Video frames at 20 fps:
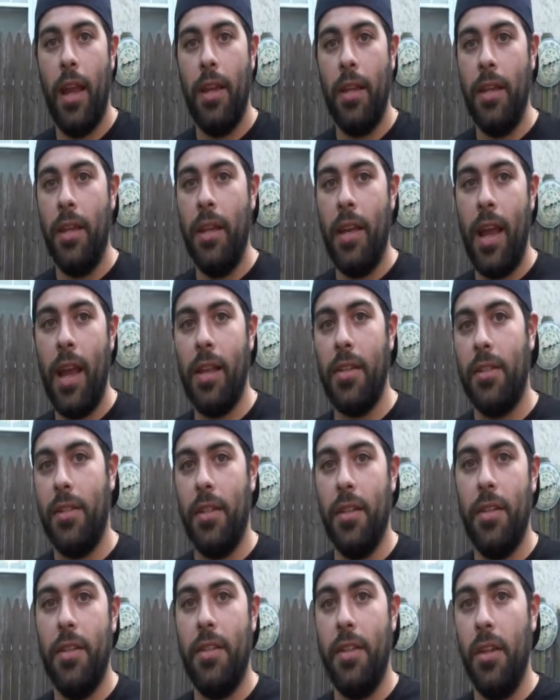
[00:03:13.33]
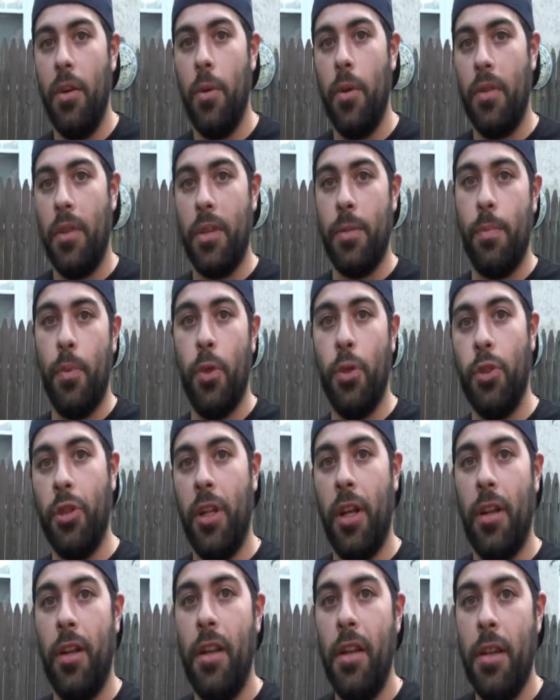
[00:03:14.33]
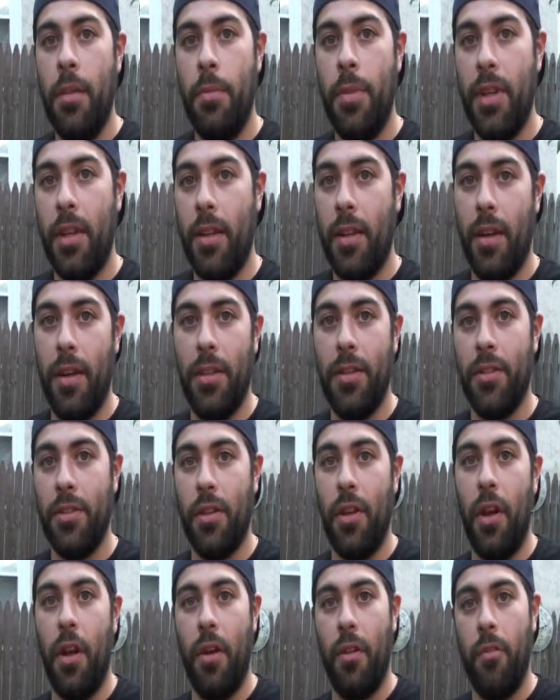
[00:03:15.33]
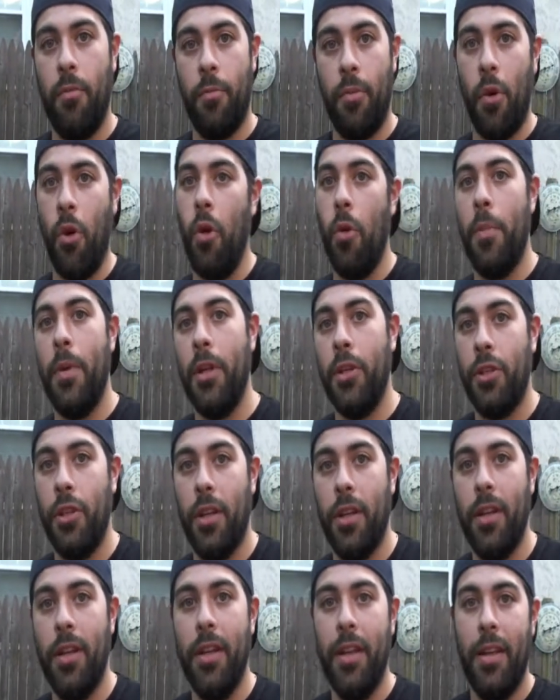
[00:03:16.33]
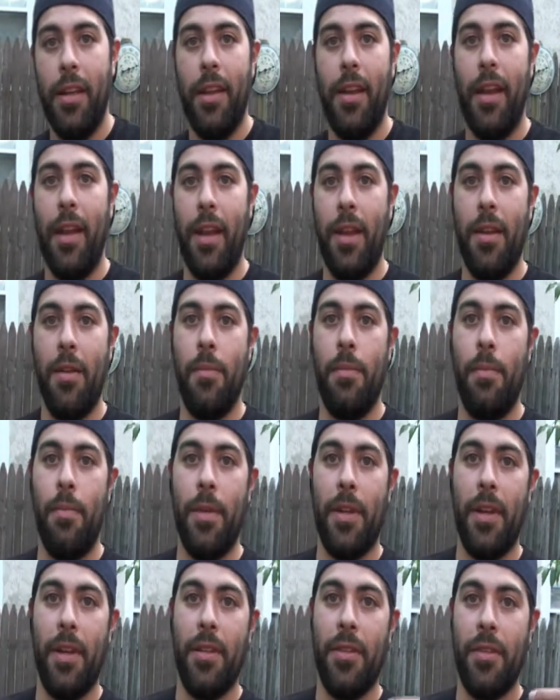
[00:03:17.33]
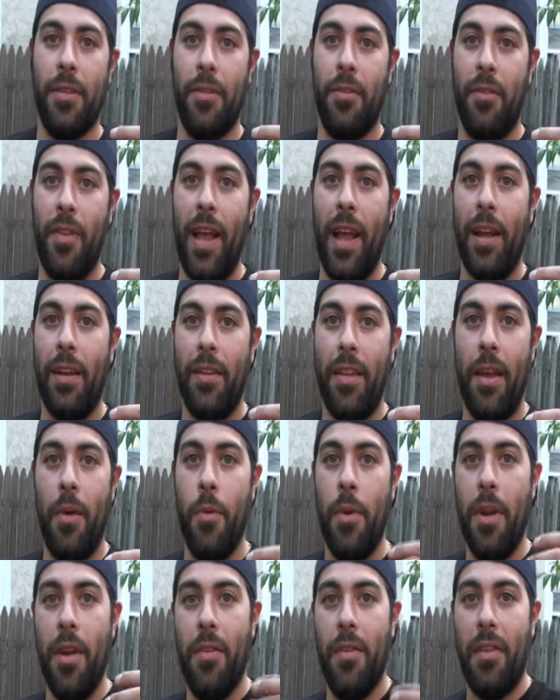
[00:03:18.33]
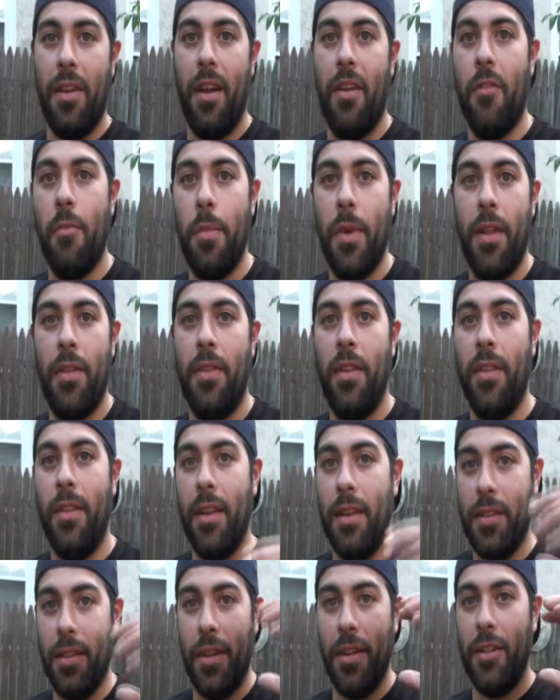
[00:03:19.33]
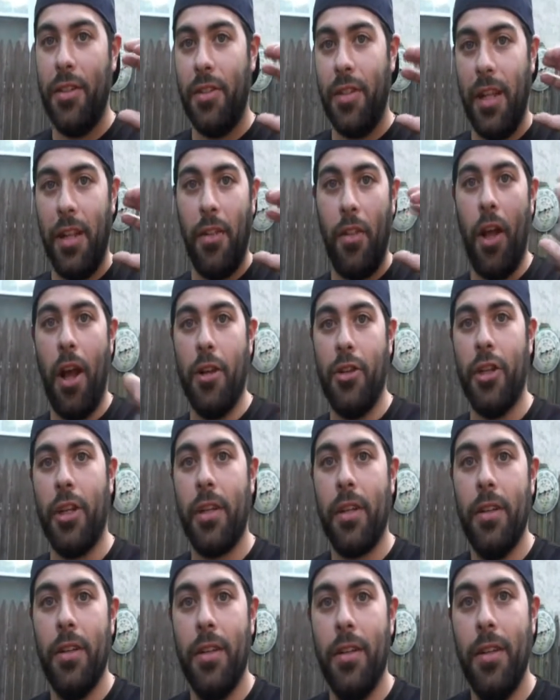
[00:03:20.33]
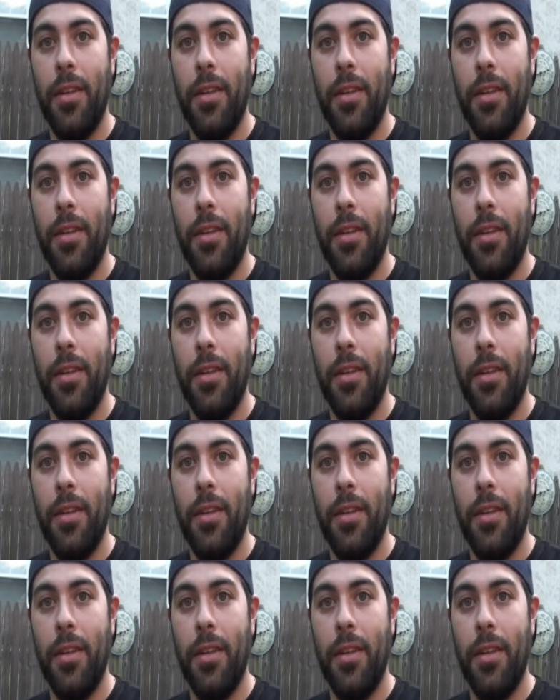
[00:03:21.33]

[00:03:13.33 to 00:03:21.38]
and he has to deal with this bullshit because of prohibition and because of the fact that we have a government that doesn't understand logic.